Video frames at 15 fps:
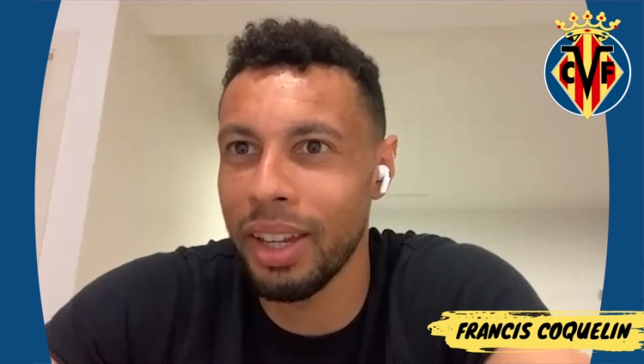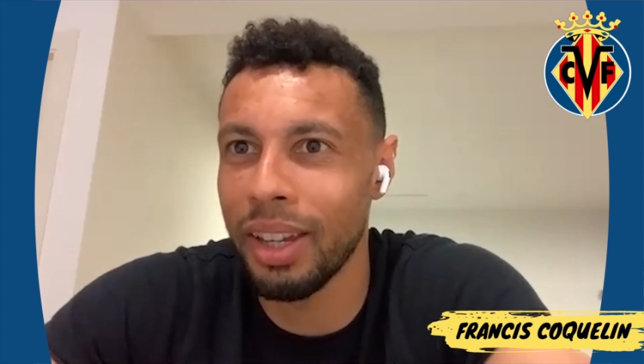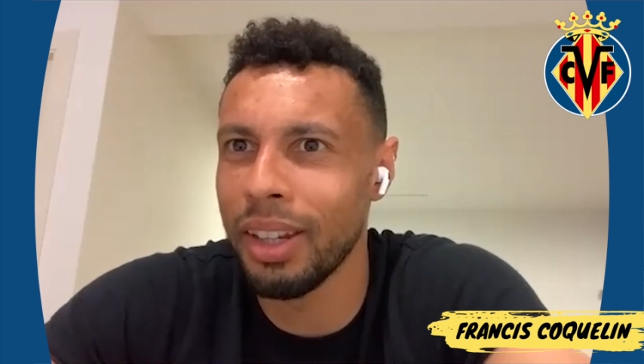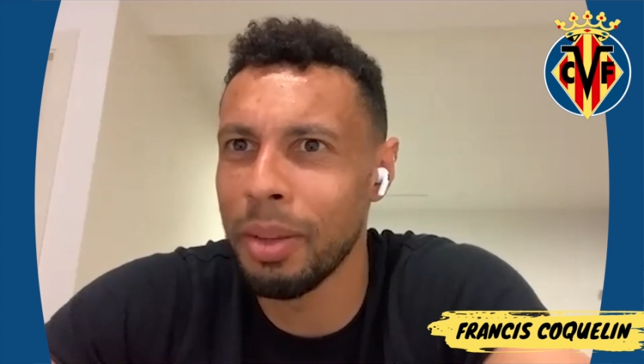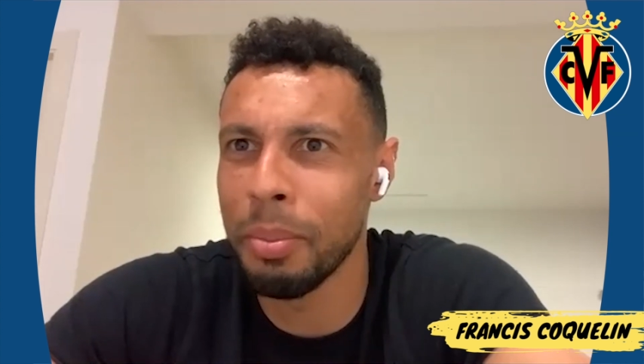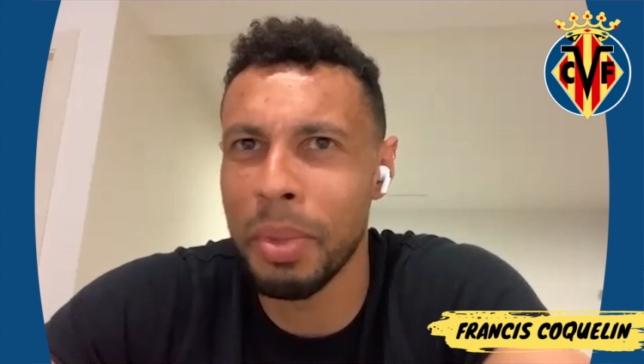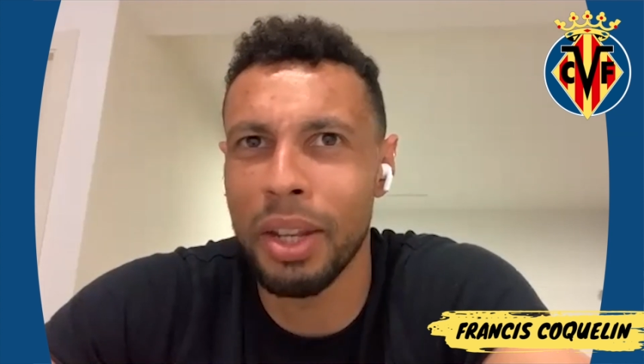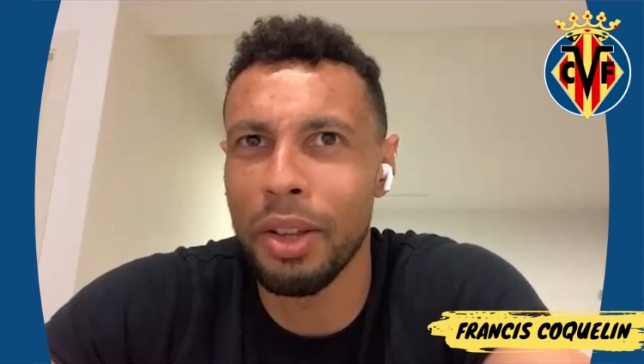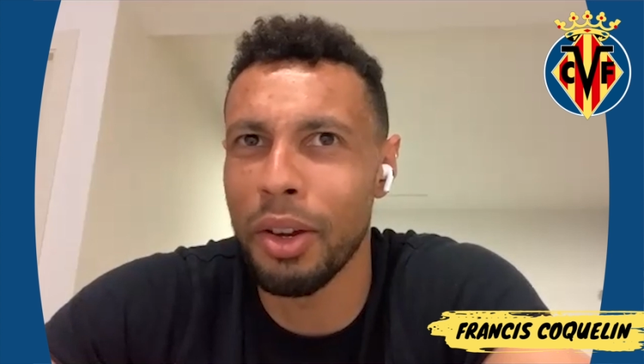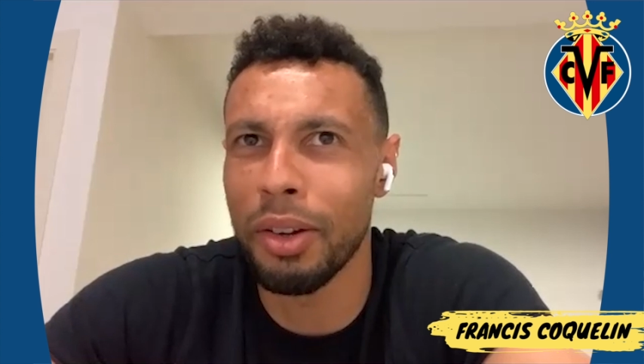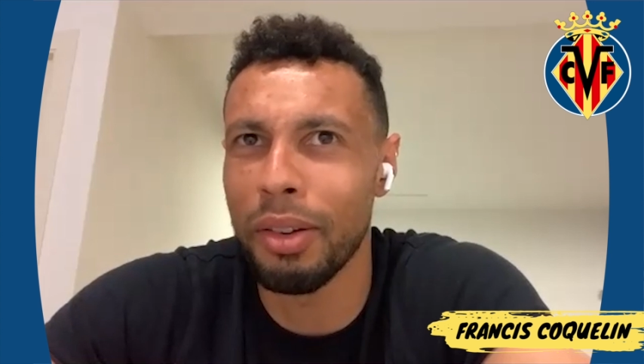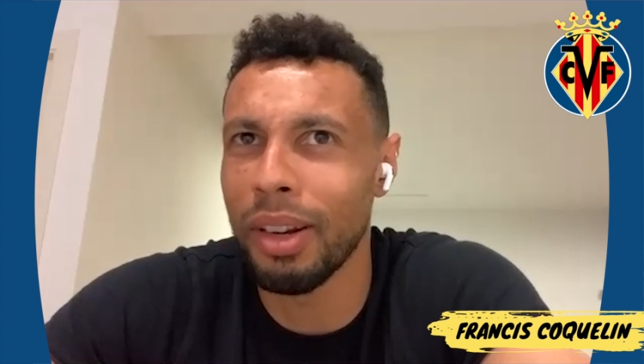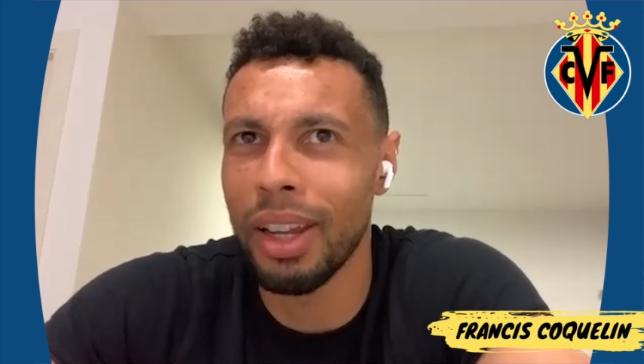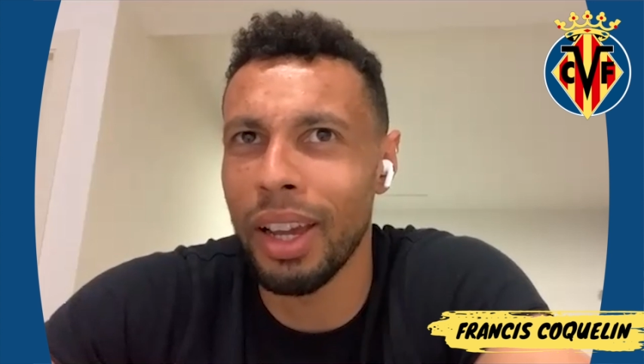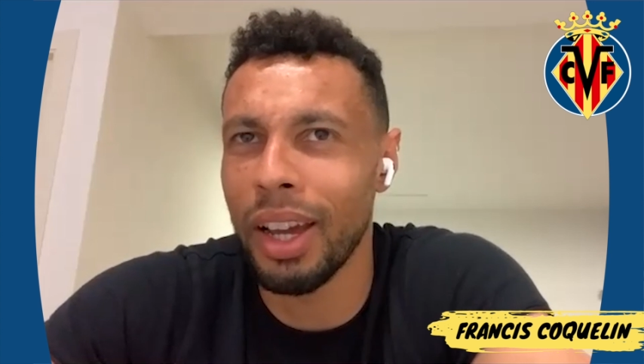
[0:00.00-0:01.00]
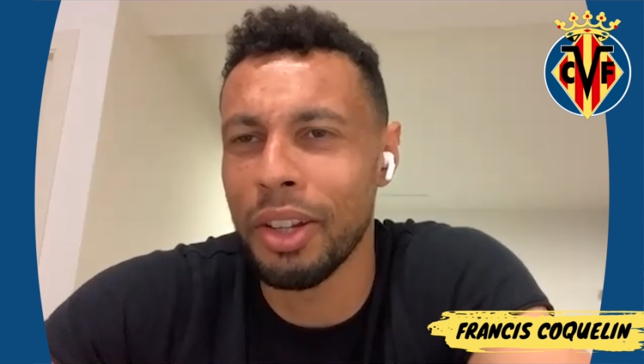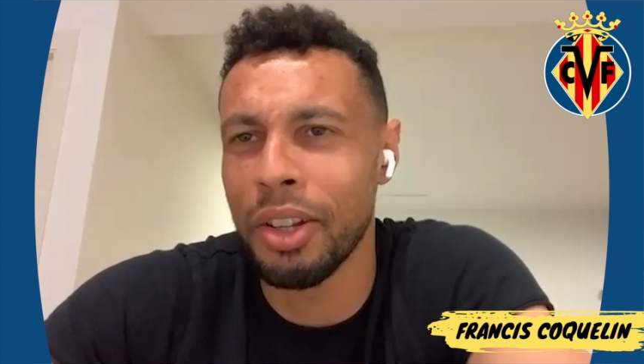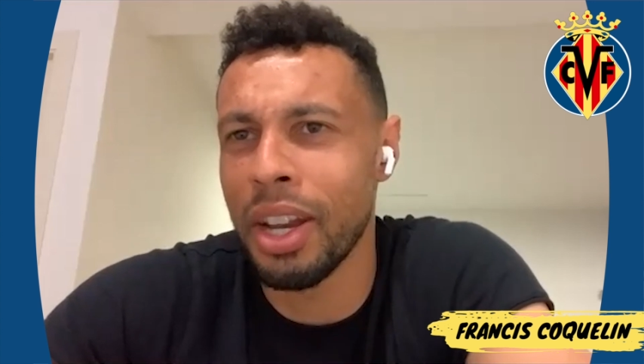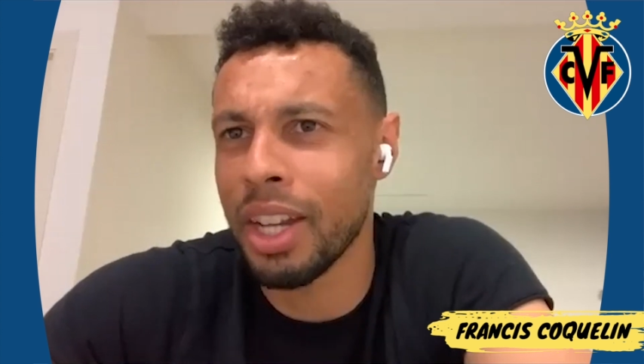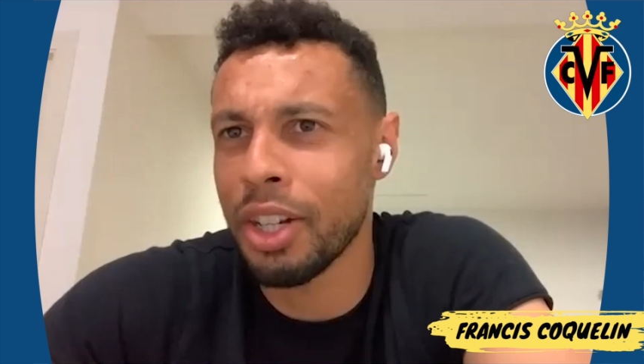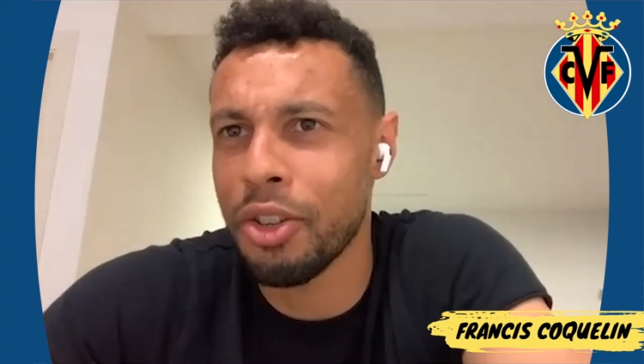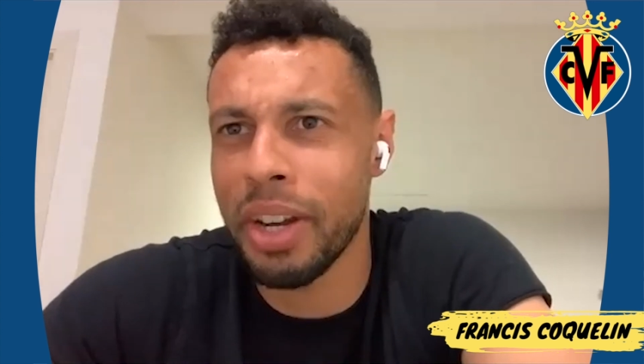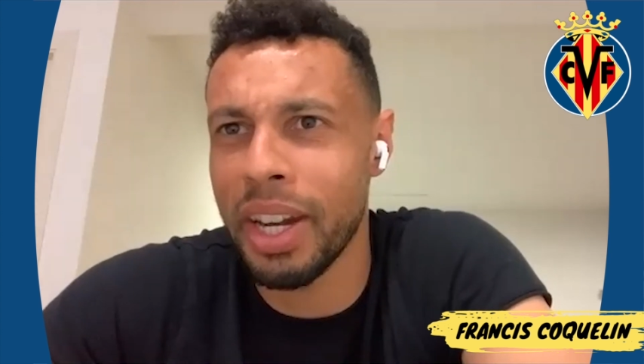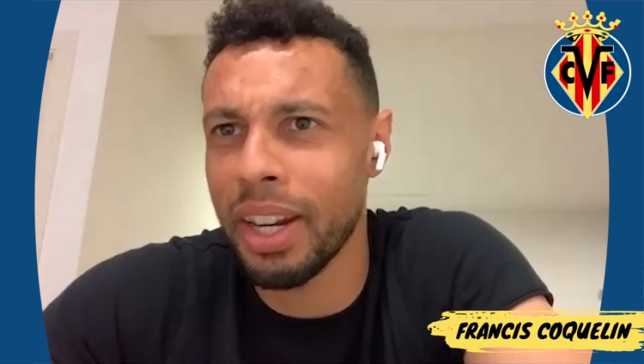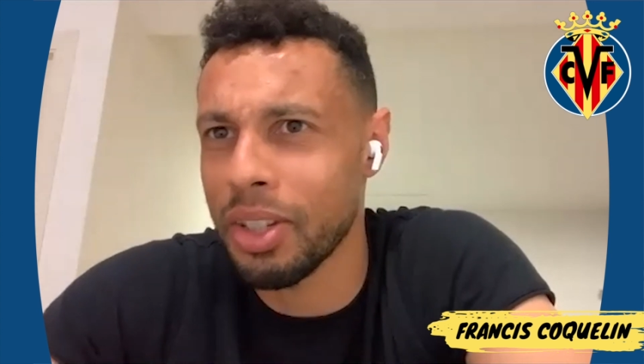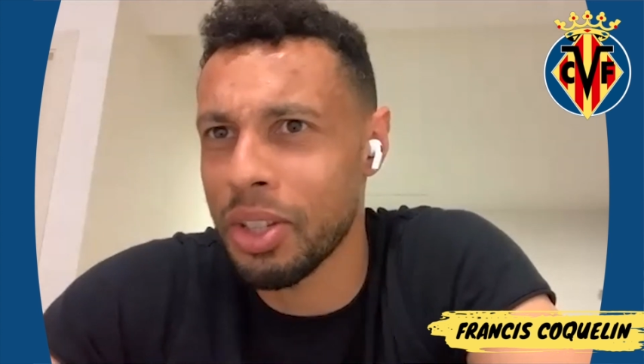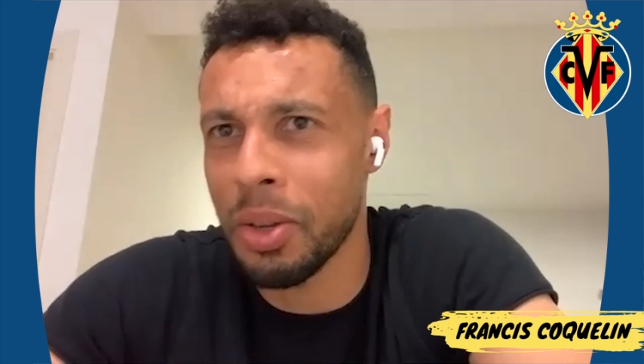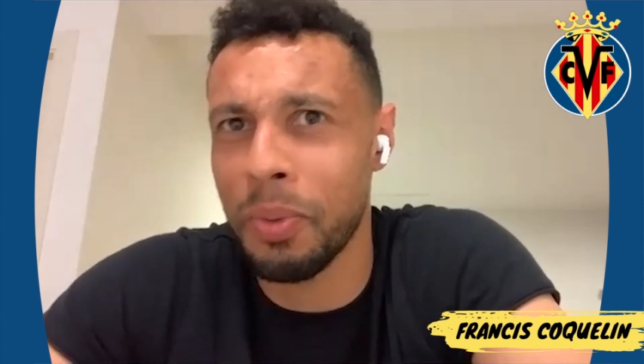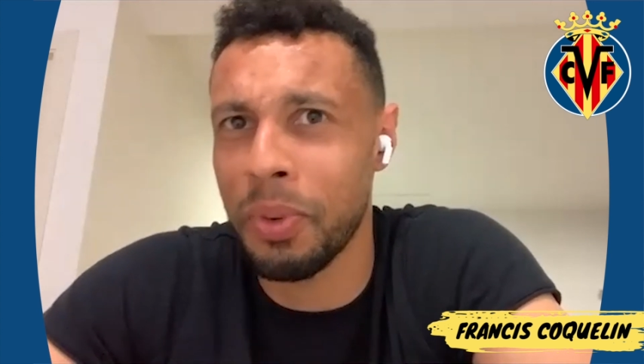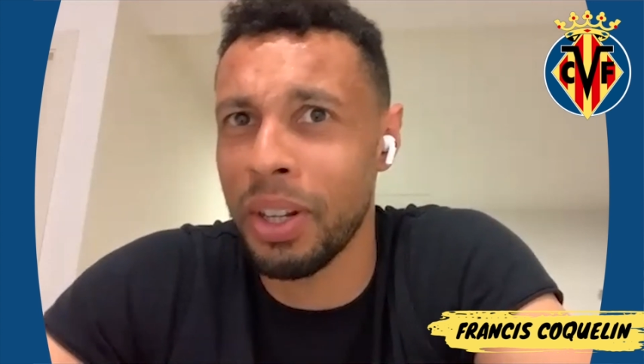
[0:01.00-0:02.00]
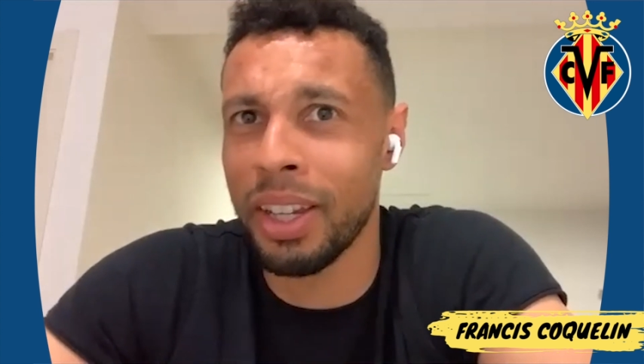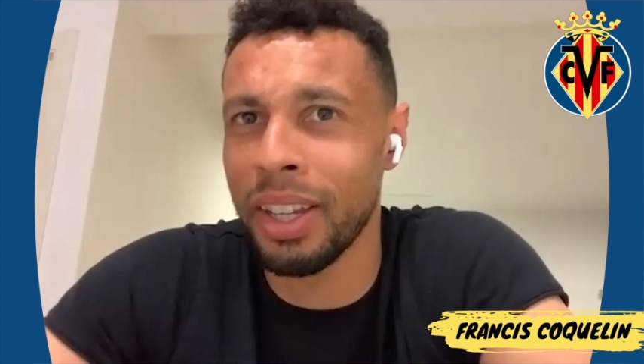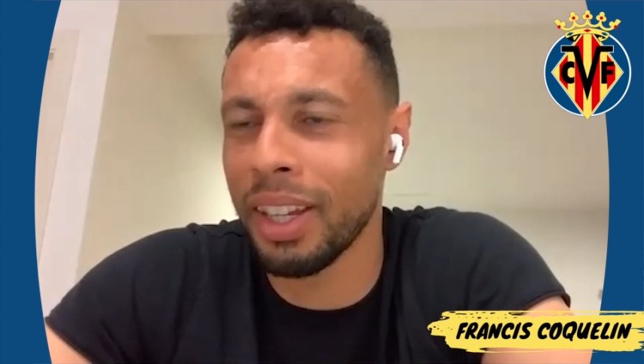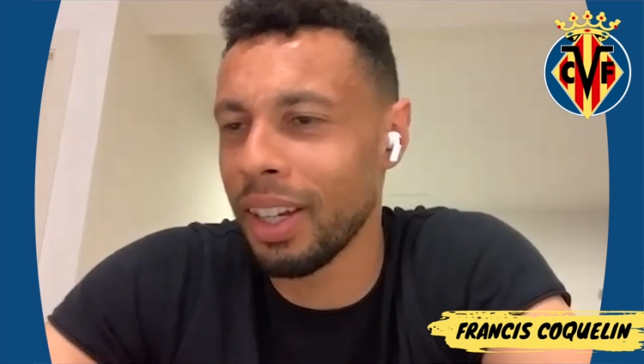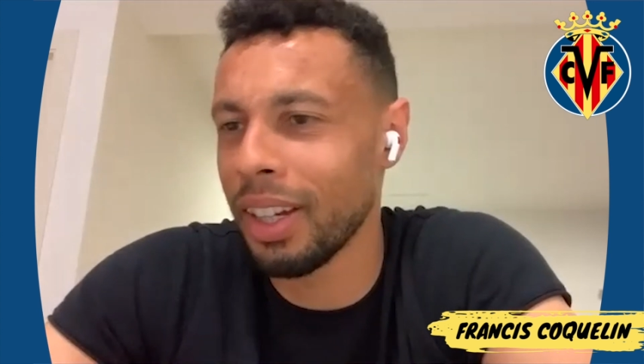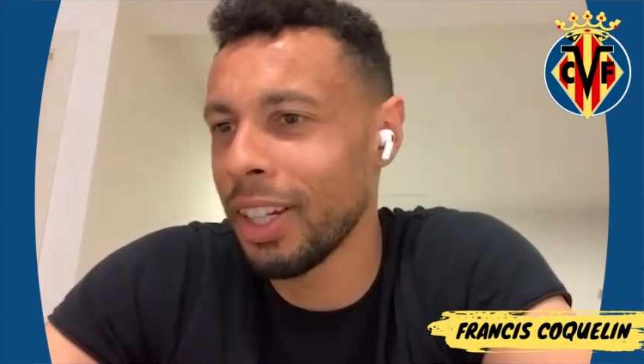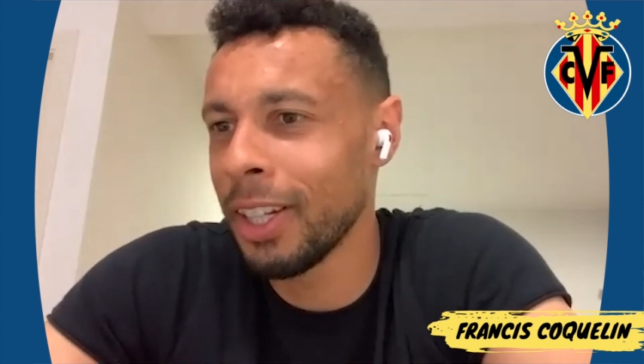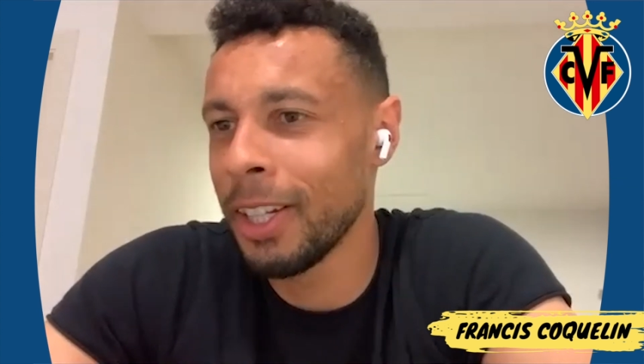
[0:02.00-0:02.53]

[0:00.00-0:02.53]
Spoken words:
and he had a hat trick or something like that.